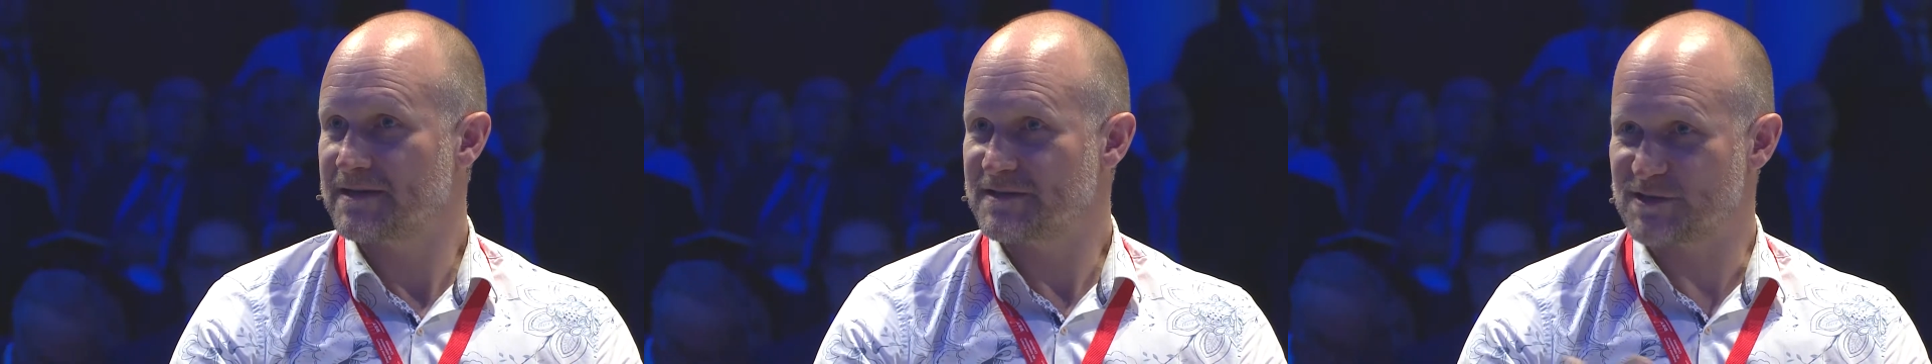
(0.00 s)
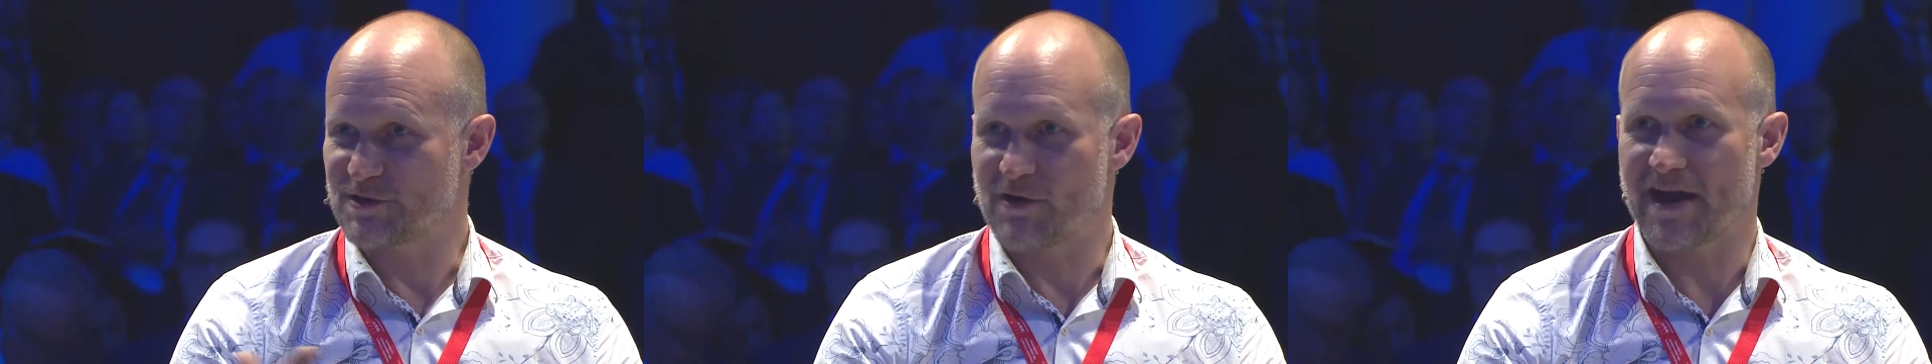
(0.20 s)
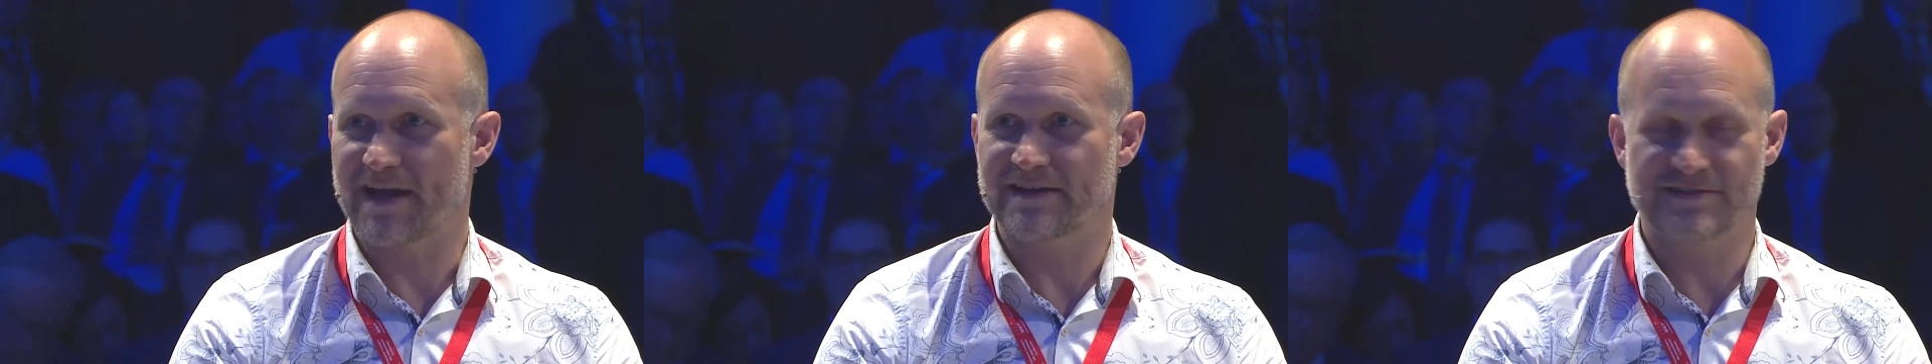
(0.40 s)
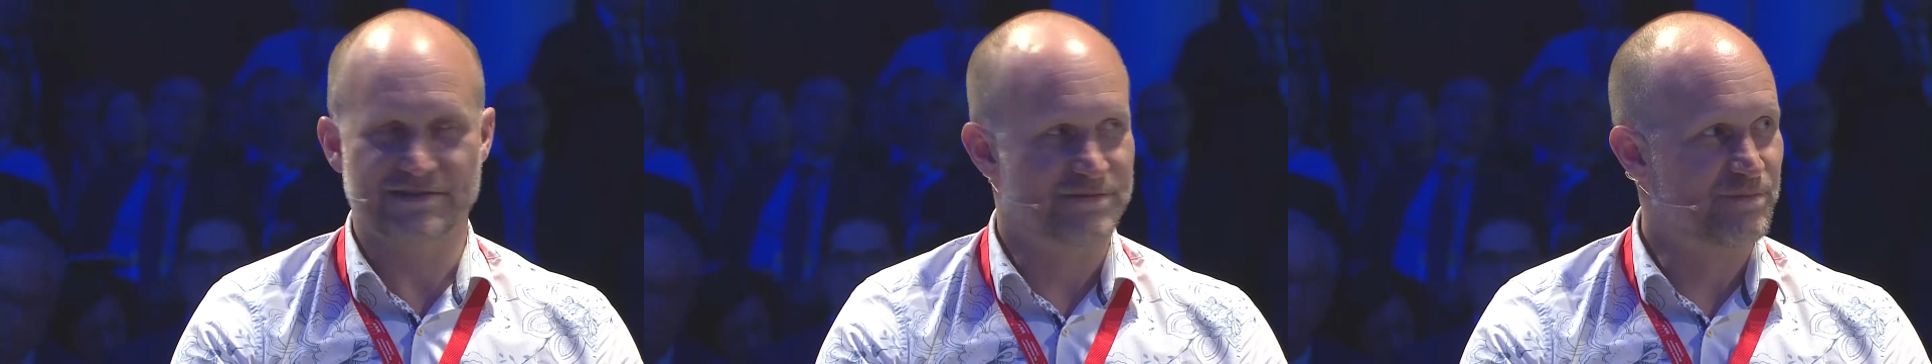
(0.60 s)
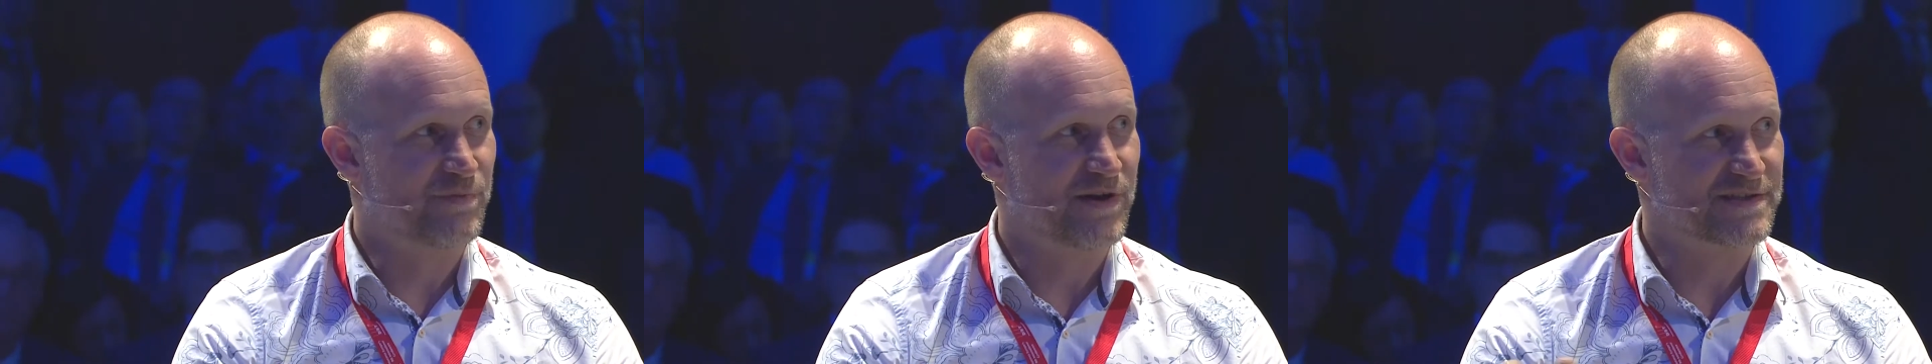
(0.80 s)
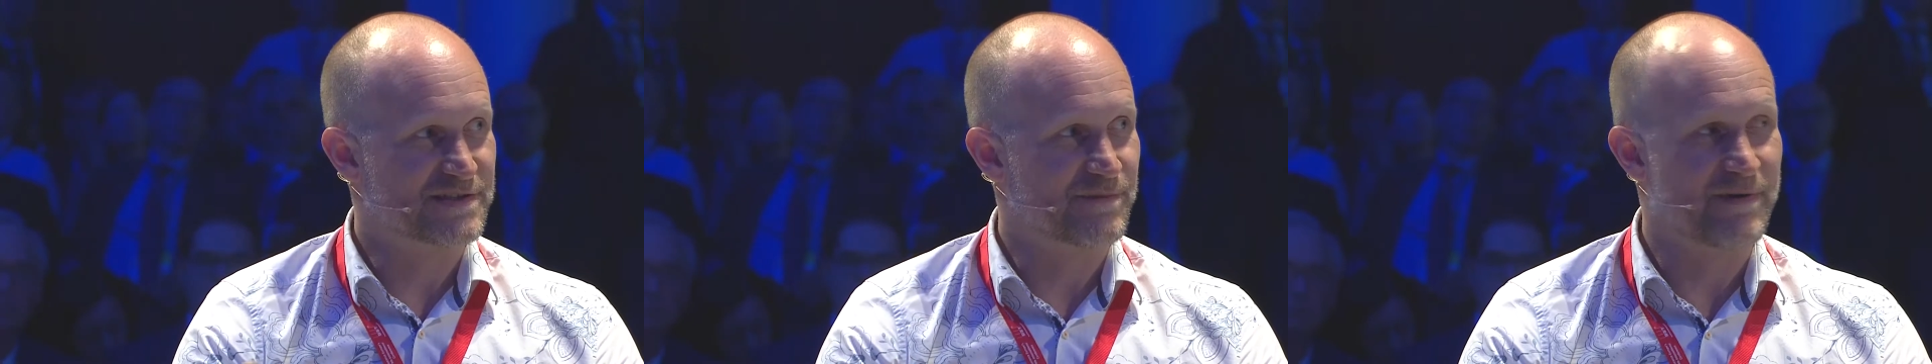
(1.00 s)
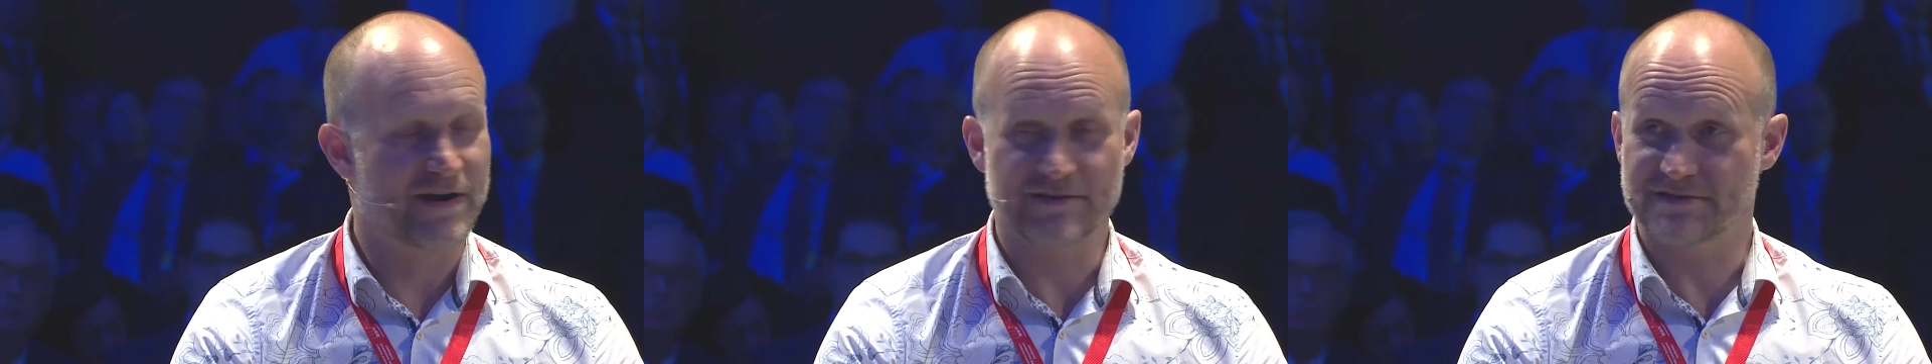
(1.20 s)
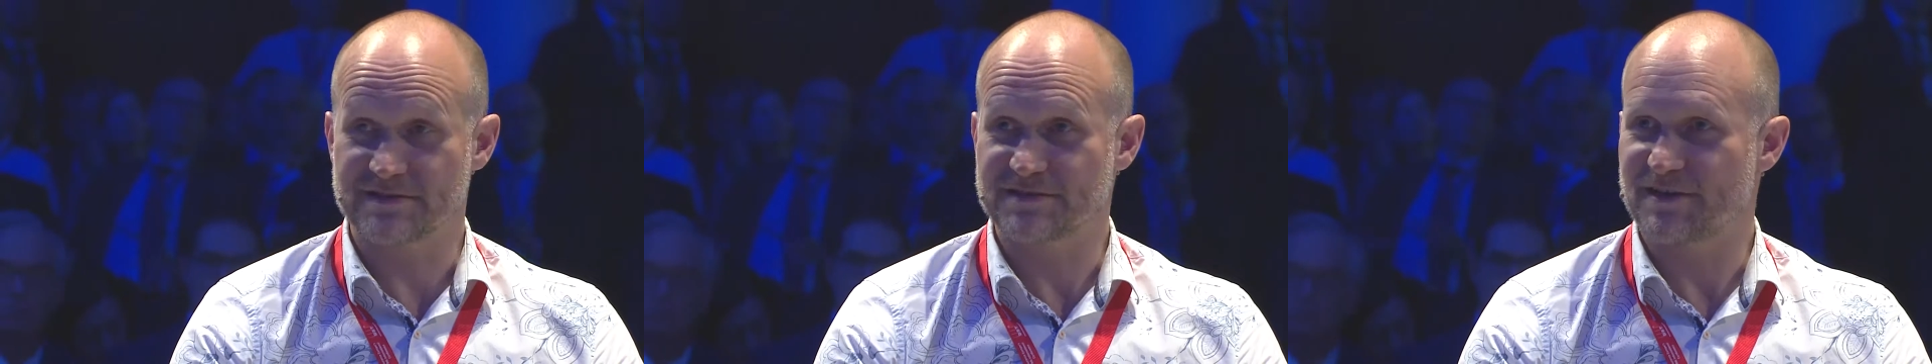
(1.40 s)
direct and price
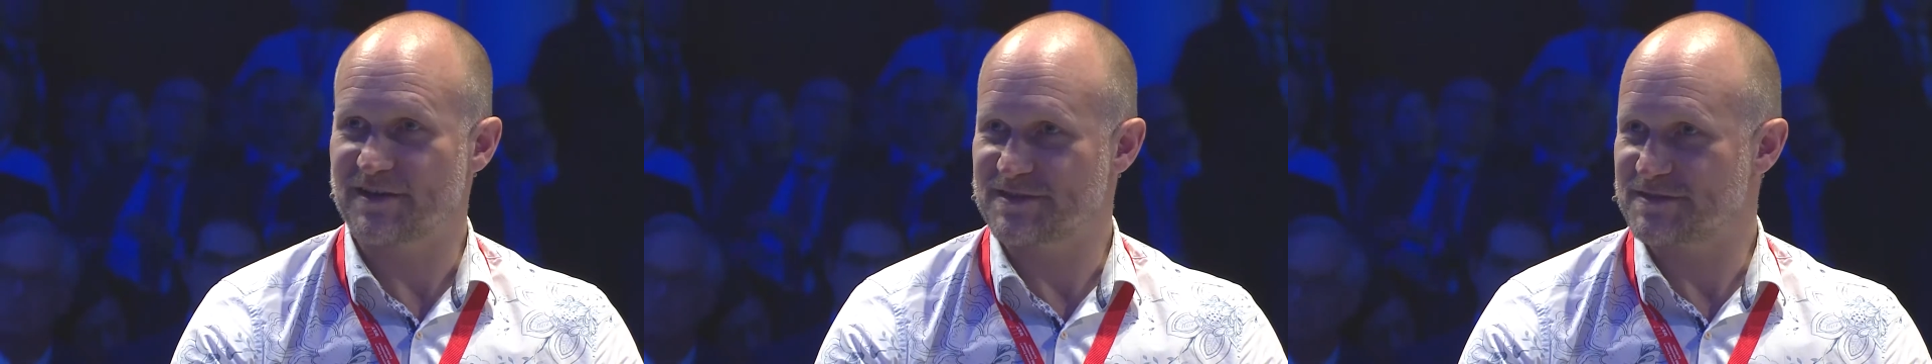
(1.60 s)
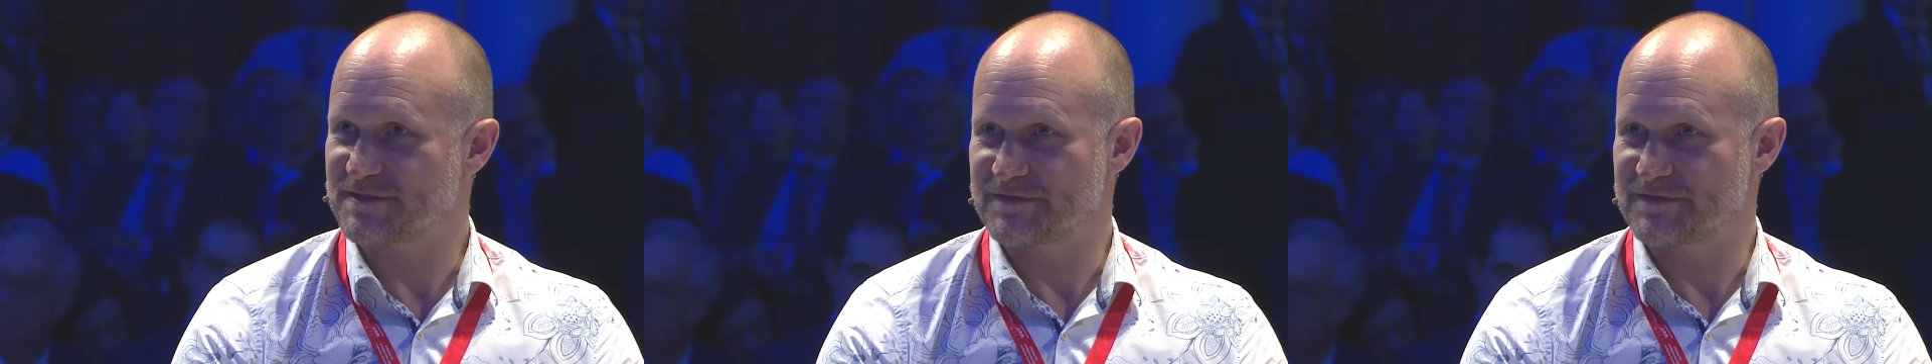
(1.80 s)
comparison sites